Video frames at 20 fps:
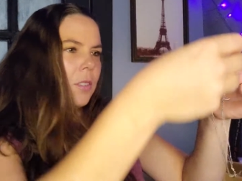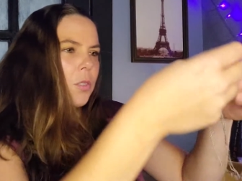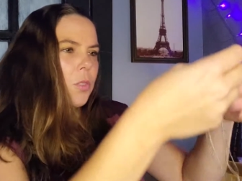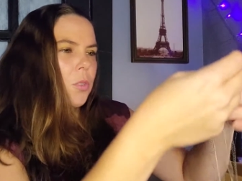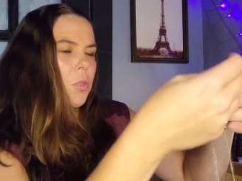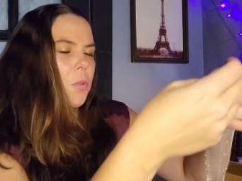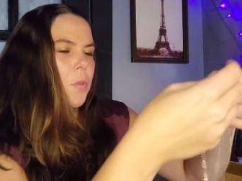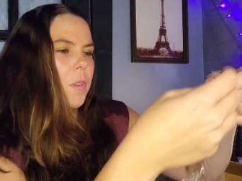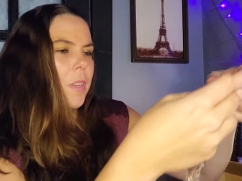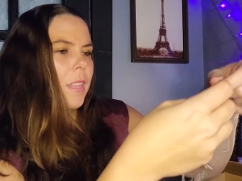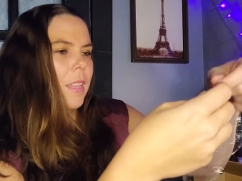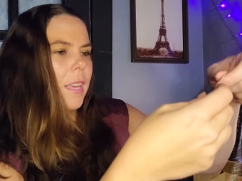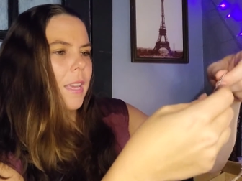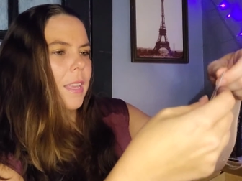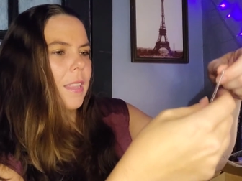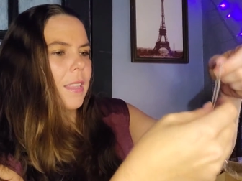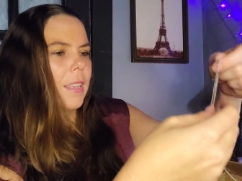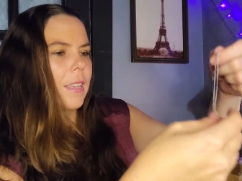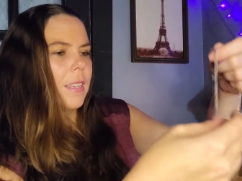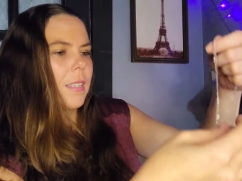jewelry
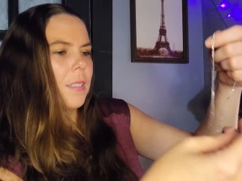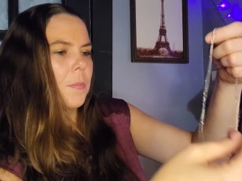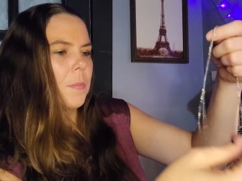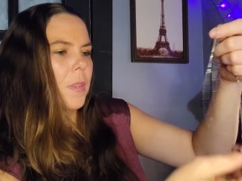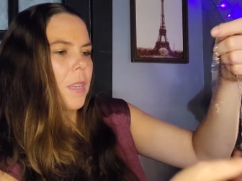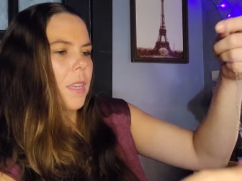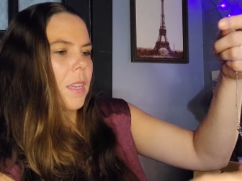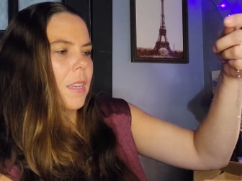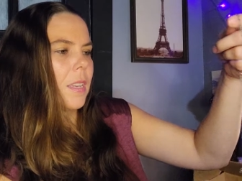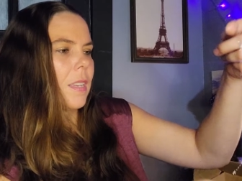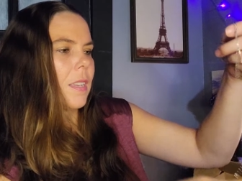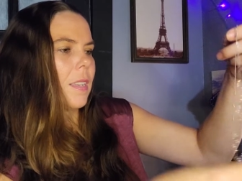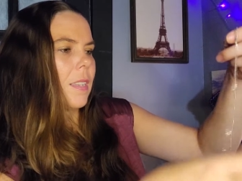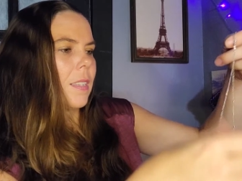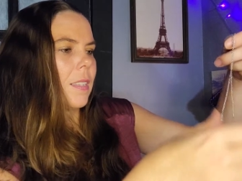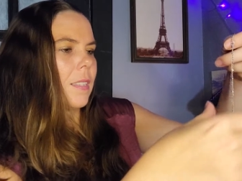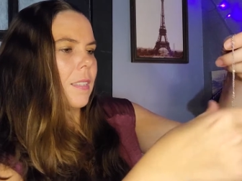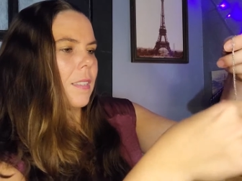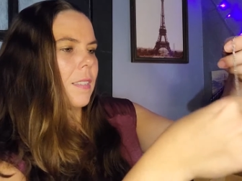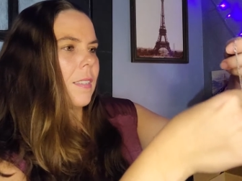like this
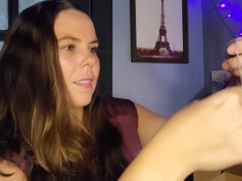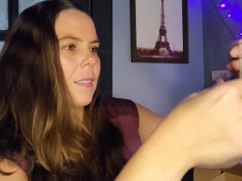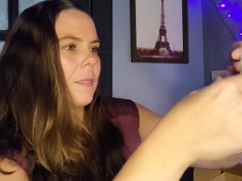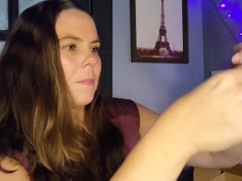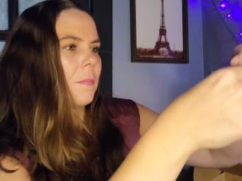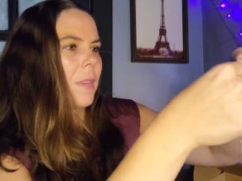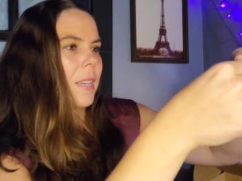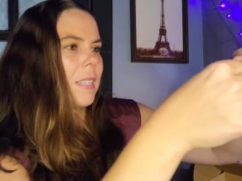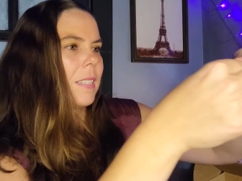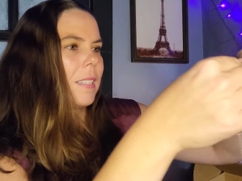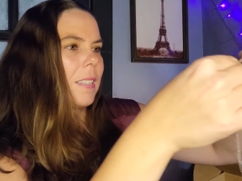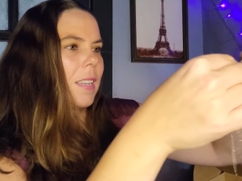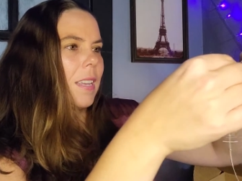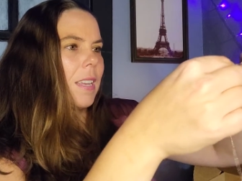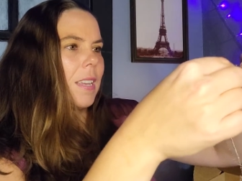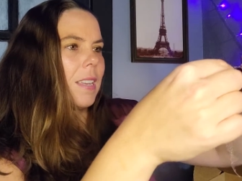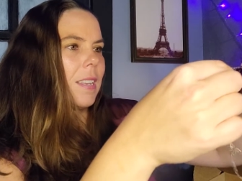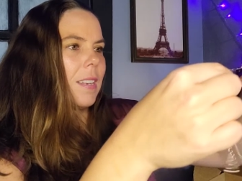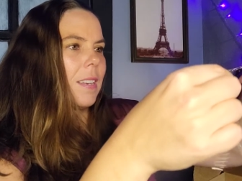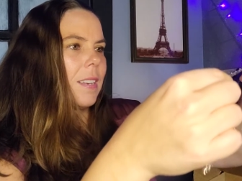because My
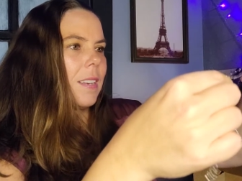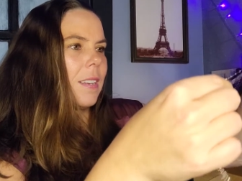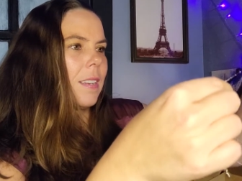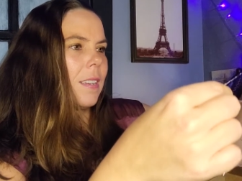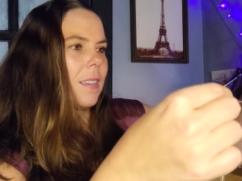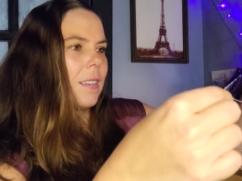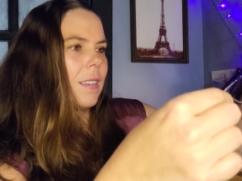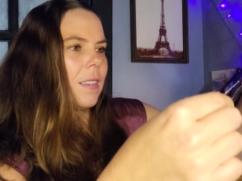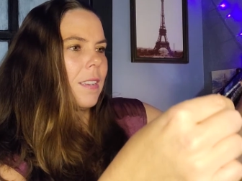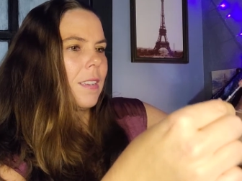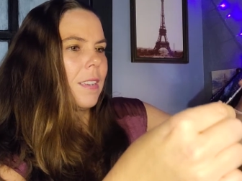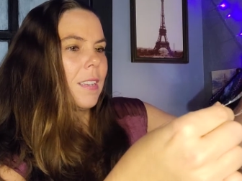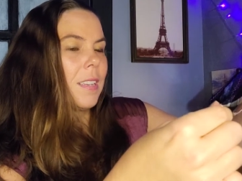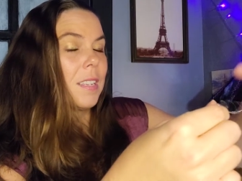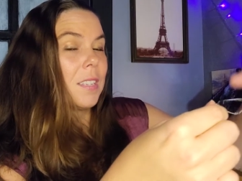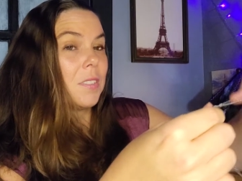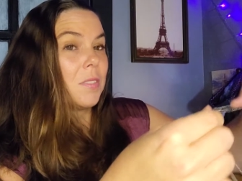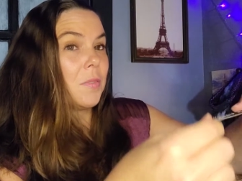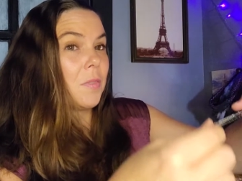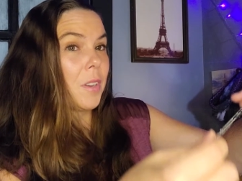skin
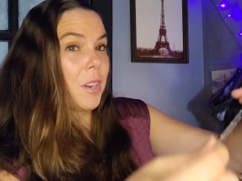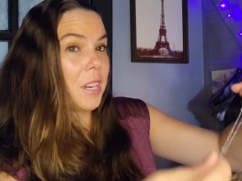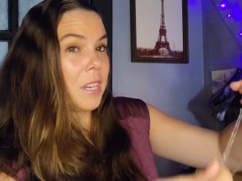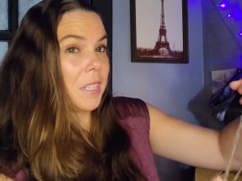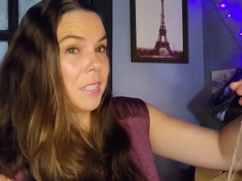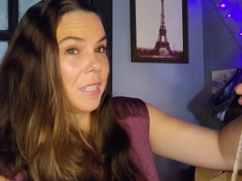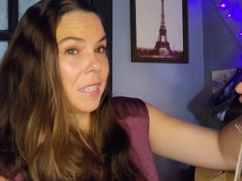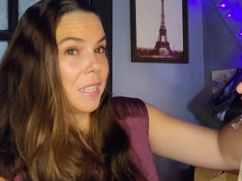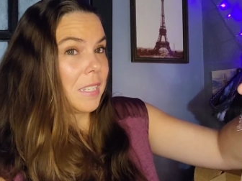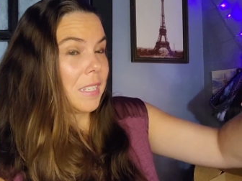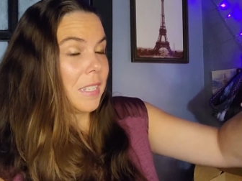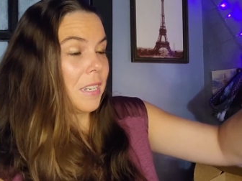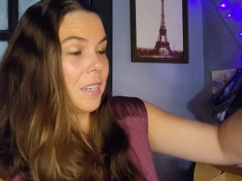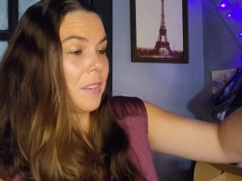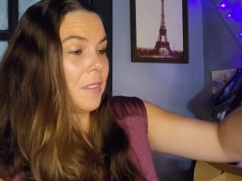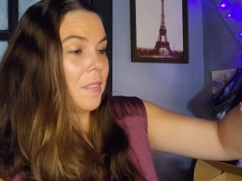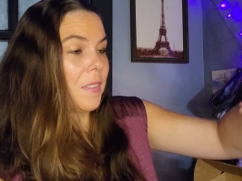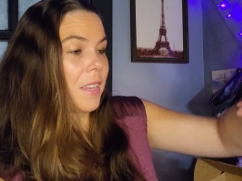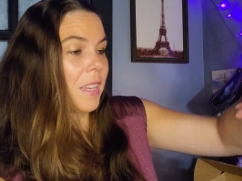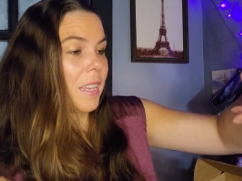is very
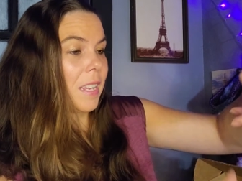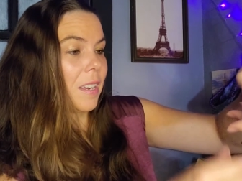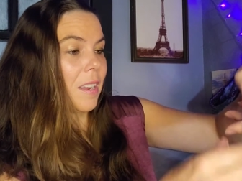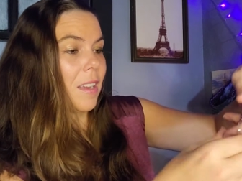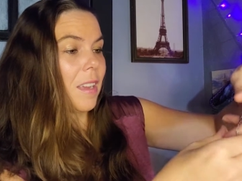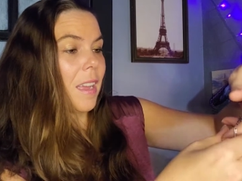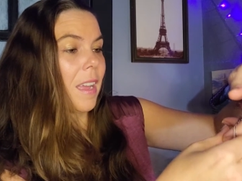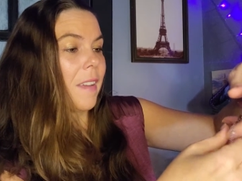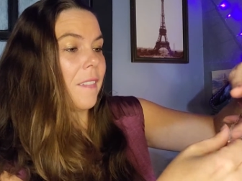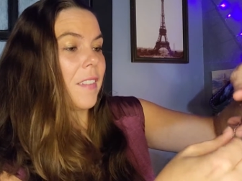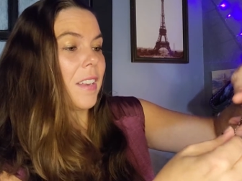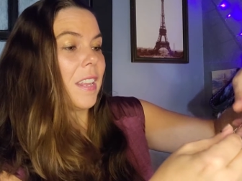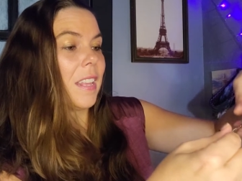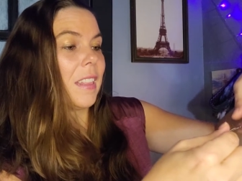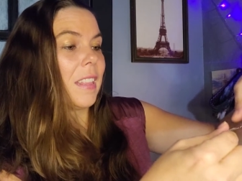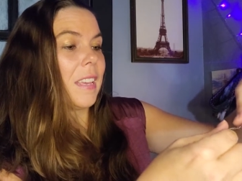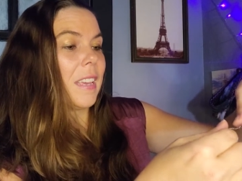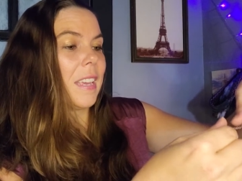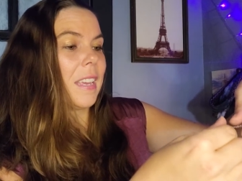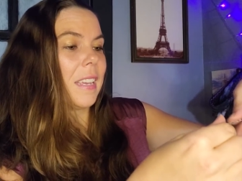sensitive. It cannot have any
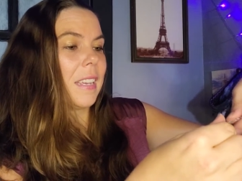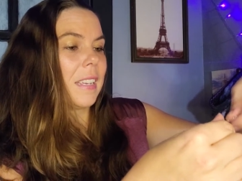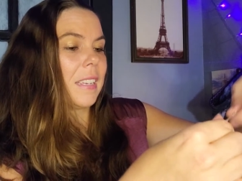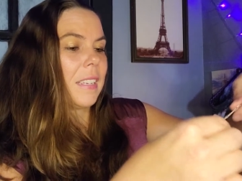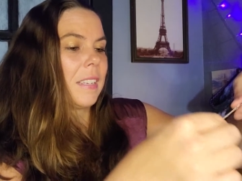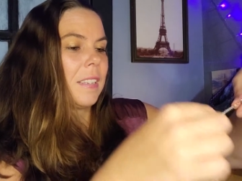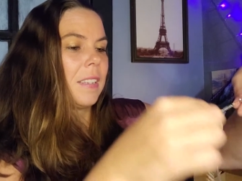like